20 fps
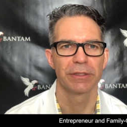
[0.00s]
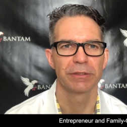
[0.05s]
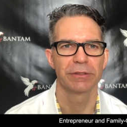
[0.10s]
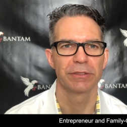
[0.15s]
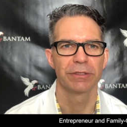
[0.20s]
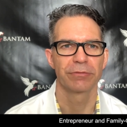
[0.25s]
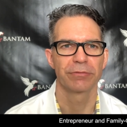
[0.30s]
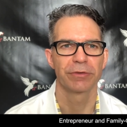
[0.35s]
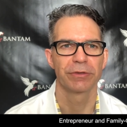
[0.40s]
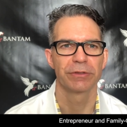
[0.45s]

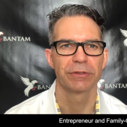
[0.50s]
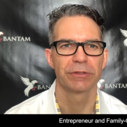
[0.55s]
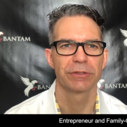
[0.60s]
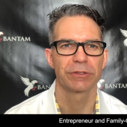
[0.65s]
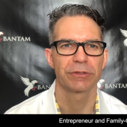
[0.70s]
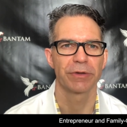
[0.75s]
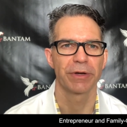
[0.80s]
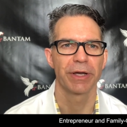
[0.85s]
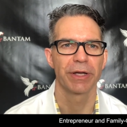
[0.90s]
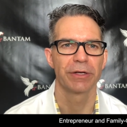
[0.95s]
different
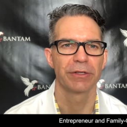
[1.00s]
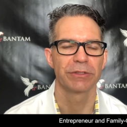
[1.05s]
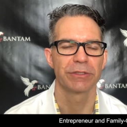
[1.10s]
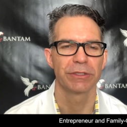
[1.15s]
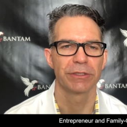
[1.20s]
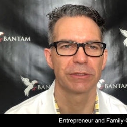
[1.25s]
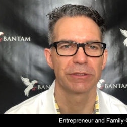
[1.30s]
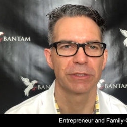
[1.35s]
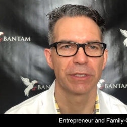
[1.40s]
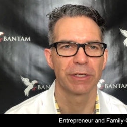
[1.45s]

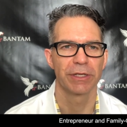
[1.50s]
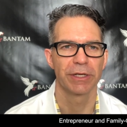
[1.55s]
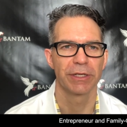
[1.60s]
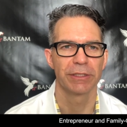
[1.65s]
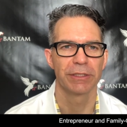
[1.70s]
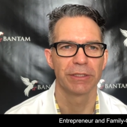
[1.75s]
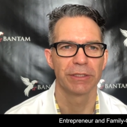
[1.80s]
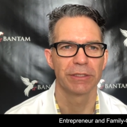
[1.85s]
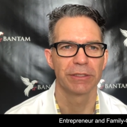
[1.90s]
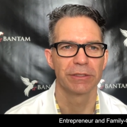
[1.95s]
strategies and
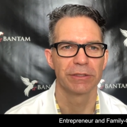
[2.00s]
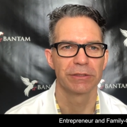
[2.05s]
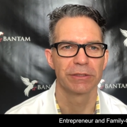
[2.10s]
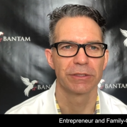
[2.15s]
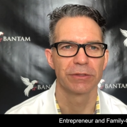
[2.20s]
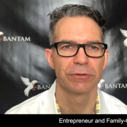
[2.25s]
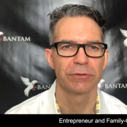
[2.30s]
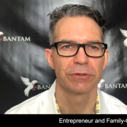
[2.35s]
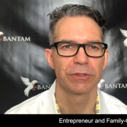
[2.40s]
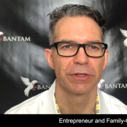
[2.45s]
ideas.
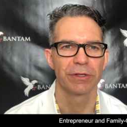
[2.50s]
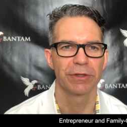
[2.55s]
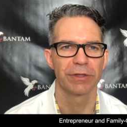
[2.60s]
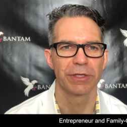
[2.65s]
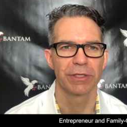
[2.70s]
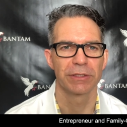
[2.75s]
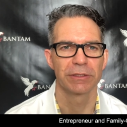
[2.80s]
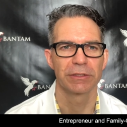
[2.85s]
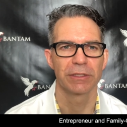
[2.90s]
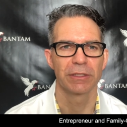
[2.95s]
Those are the
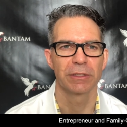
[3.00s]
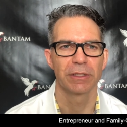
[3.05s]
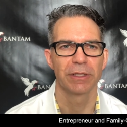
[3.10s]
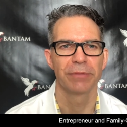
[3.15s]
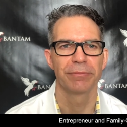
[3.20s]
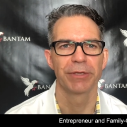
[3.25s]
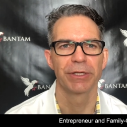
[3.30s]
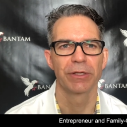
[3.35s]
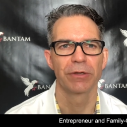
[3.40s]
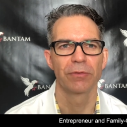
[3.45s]
things that
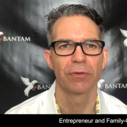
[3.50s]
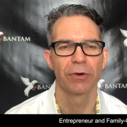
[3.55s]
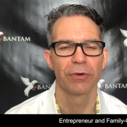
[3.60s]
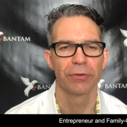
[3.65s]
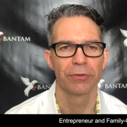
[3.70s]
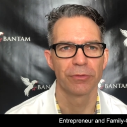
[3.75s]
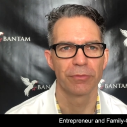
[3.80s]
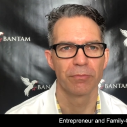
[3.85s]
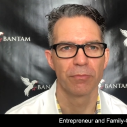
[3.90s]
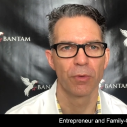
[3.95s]
limit
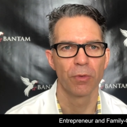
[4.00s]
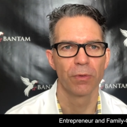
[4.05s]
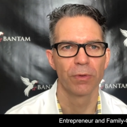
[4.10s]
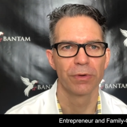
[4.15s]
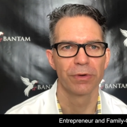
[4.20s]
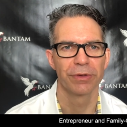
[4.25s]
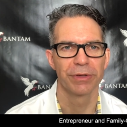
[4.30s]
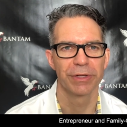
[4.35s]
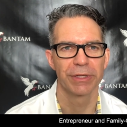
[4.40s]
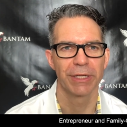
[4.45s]
growth
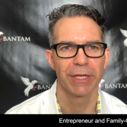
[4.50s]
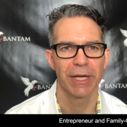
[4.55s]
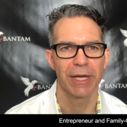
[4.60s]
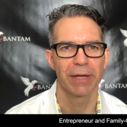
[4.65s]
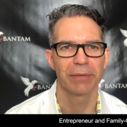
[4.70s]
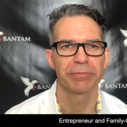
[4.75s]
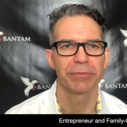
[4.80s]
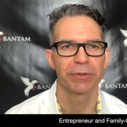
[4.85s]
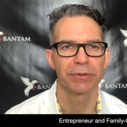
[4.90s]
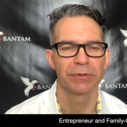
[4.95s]
more than
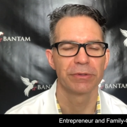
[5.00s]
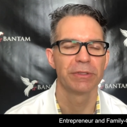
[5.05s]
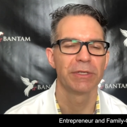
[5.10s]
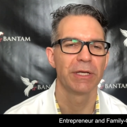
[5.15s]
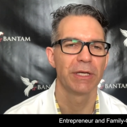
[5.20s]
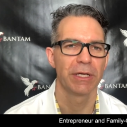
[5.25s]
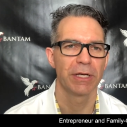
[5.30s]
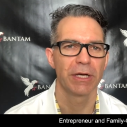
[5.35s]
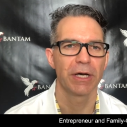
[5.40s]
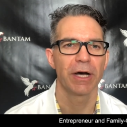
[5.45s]
capital.
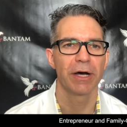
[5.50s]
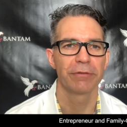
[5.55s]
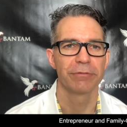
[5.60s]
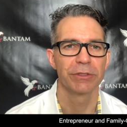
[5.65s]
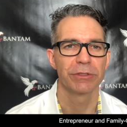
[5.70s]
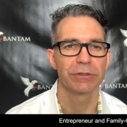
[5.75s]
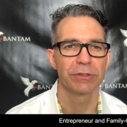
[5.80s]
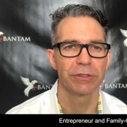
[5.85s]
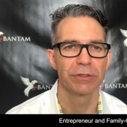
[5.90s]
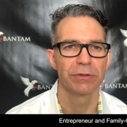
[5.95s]

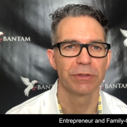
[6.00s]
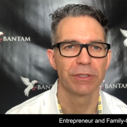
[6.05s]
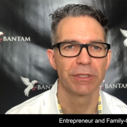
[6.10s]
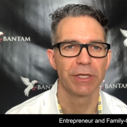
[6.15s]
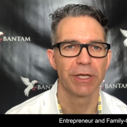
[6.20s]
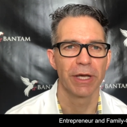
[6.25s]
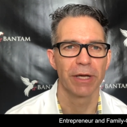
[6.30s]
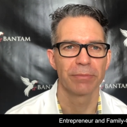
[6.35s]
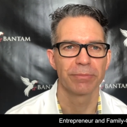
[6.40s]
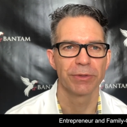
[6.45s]
Obviously, you need
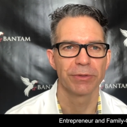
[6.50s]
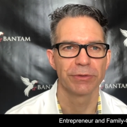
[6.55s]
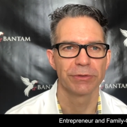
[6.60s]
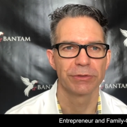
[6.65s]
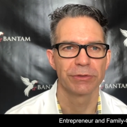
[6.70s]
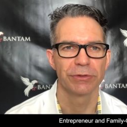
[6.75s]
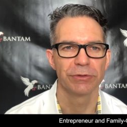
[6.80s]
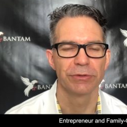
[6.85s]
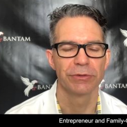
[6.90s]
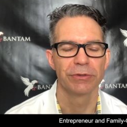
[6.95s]
capital
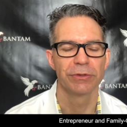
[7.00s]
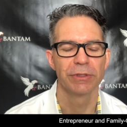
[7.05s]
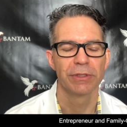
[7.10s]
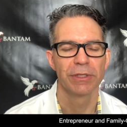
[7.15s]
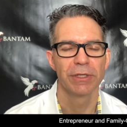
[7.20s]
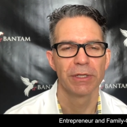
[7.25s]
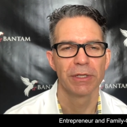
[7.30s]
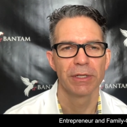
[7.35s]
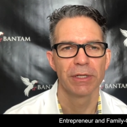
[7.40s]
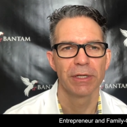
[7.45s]
too.
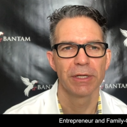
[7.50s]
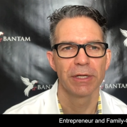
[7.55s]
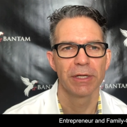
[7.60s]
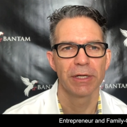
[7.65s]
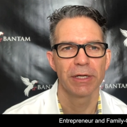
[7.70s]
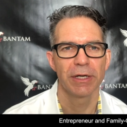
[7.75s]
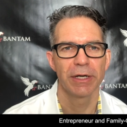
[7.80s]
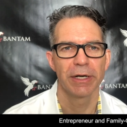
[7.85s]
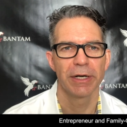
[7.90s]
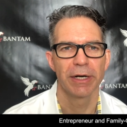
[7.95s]

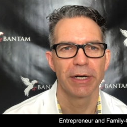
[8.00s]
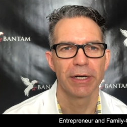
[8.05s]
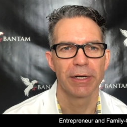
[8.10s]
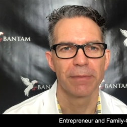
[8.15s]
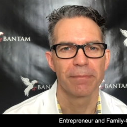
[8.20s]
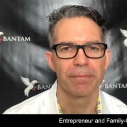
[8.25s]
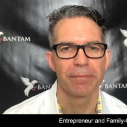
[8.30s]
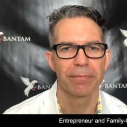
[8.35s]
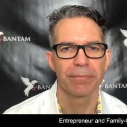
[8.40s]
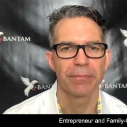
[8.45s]

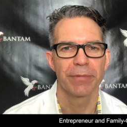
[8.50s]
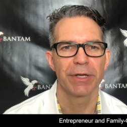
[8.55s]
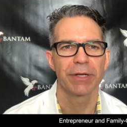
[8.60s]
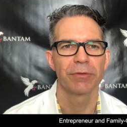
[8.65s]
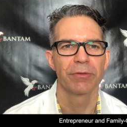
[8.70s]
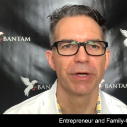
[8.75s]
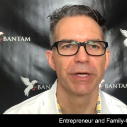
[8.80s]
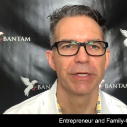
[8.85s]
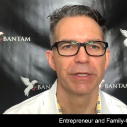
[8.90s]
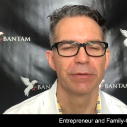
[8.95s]
But
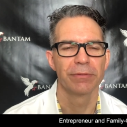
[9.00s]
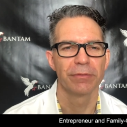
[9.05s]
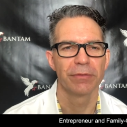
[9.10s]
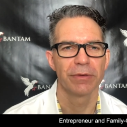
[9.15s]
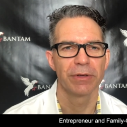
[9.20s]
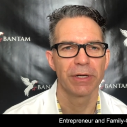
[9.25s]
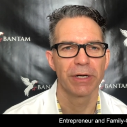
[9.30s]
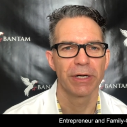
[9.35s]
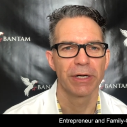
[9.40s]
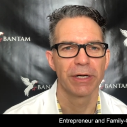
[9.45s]
anyway,
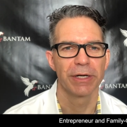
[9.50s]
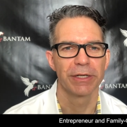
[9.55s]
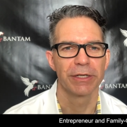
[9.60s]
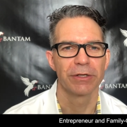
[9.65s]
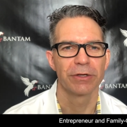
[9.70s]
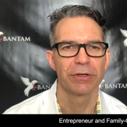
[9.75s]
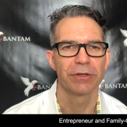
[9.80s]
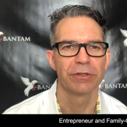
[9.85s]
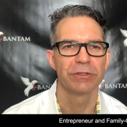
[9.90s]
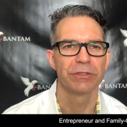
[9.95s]
I
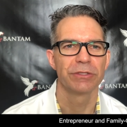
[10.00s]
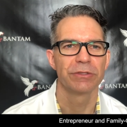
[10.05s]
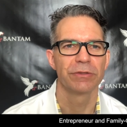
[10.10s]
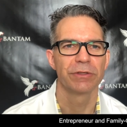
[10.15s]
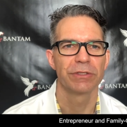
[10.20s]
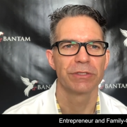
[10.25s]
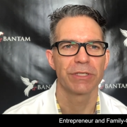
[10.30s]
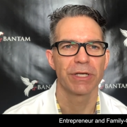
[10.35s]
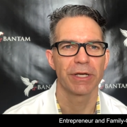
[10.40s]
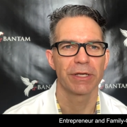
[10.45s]
encourage you
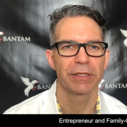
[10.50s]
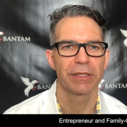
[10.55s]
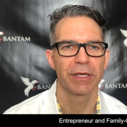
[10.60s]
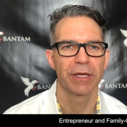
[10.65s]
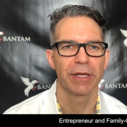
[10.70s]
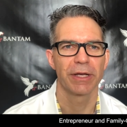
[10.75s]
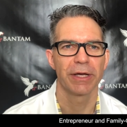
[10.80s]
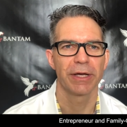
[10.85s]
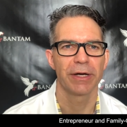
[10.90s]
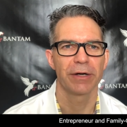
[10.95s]
to check
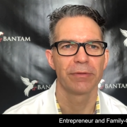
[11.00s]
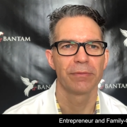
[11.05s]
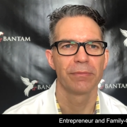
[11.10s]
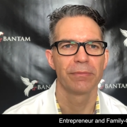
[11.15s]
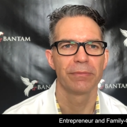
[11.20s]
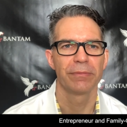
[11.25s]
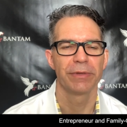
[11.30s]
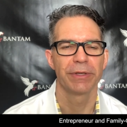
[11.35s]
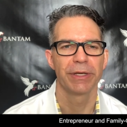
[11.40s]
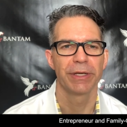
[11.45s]
that out,
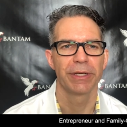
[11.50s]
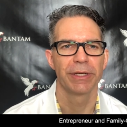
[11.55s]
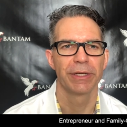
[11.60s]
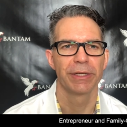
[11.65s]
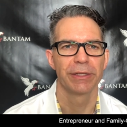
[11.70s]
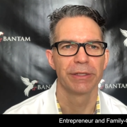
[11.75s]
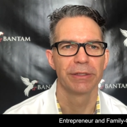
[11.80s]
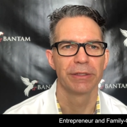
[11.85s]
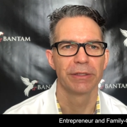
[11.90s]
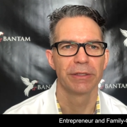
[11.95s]

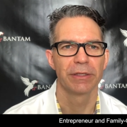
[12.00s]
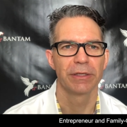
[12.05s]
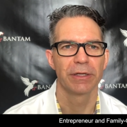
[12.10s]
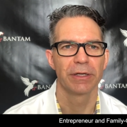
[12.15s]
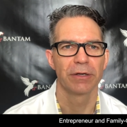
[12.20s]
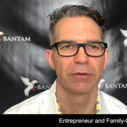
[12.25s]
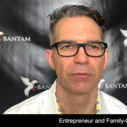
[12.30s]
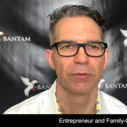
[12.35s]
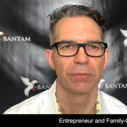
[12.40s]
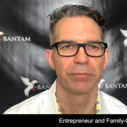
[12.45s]
and
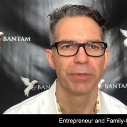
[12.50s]
we'll